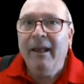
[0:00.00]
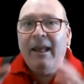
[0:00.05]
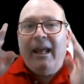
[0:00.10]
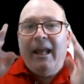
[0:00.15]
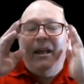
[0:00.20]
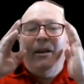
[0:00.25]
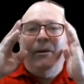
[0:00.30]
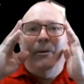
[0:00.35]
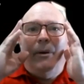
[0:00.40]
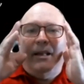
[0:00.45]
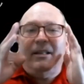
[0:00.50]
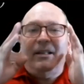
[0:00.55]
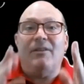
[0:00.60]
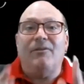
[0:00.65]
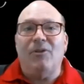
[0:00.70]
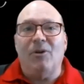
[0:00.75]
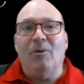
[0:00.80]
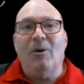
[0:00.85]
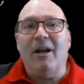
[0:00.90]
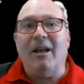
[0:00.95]
Anyways, if
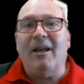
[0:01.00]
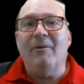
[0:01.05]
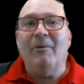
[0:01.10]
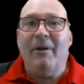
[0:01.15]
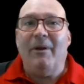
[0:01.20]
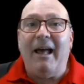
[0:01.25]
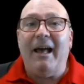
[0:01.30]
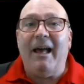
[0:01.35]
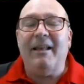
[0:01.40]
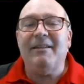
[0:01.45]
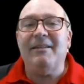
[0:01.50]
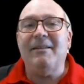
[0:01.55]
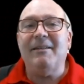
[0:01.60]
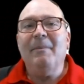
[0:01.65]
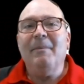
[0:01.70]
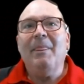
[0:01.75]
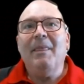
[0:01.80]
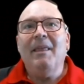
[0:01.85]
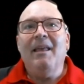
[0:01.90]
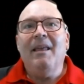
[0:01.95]
you're working with us,
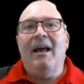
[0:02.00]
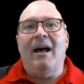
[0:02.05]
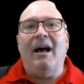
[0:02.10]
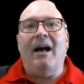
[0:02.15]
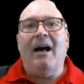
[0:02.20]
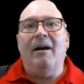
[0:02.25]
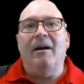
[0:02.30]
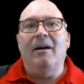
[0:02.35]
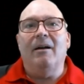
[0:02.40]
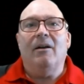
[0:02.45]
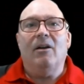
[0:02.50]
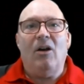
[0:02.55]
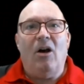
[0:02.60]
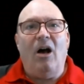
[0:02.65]
have